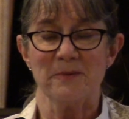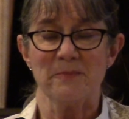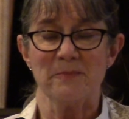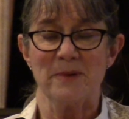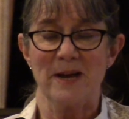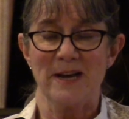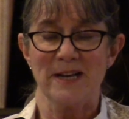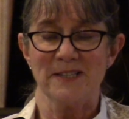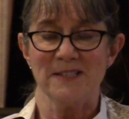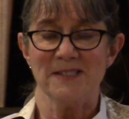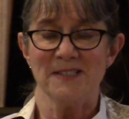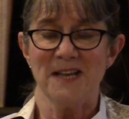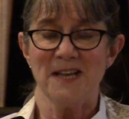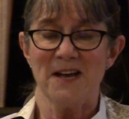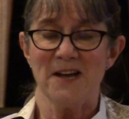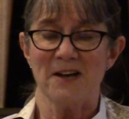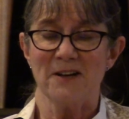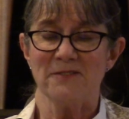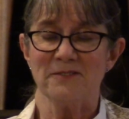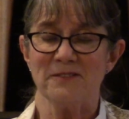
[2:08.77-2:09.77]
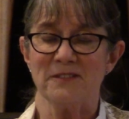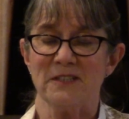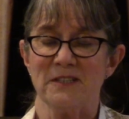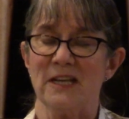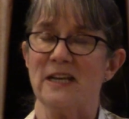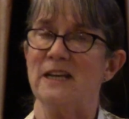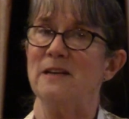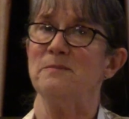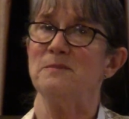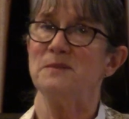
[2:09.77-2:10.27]
Myself
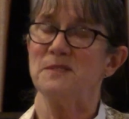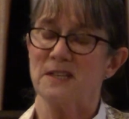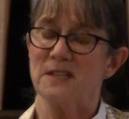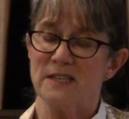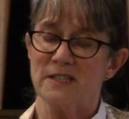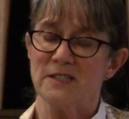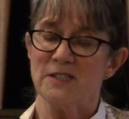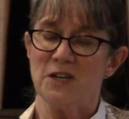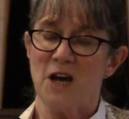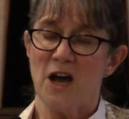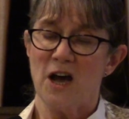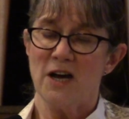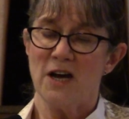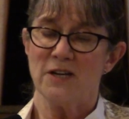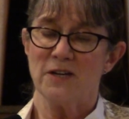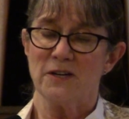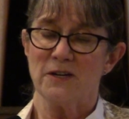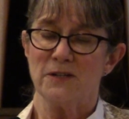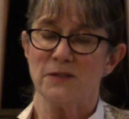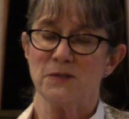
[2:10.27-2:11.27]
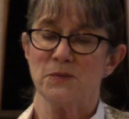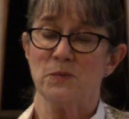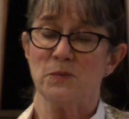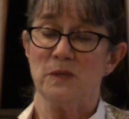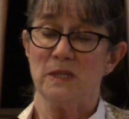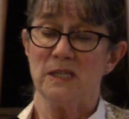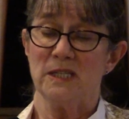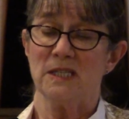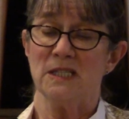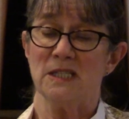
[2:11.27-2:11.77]
claims that daughters
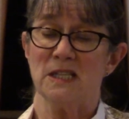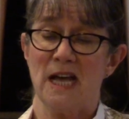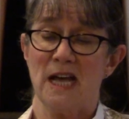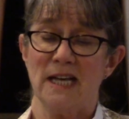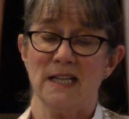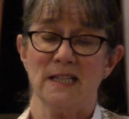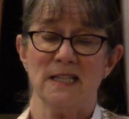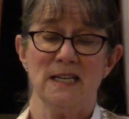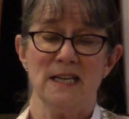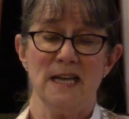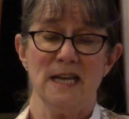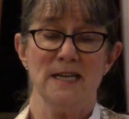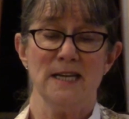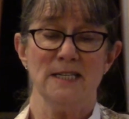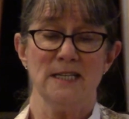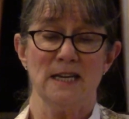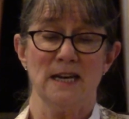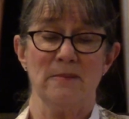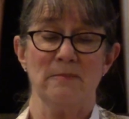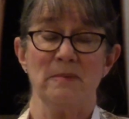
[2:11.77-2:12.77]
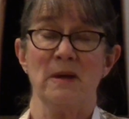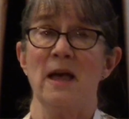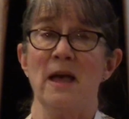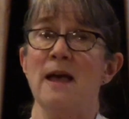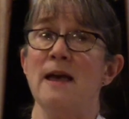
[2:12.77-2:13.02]
will likely end up